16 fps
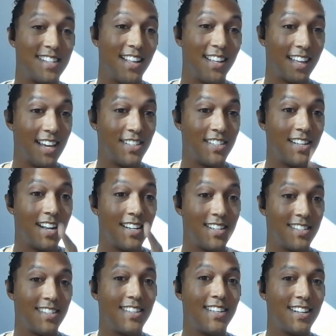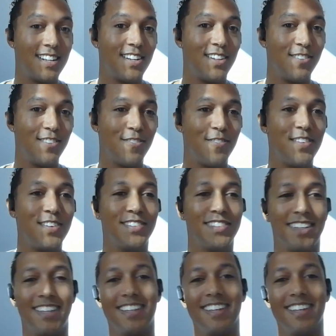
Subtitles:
delegation I still need to learn from you.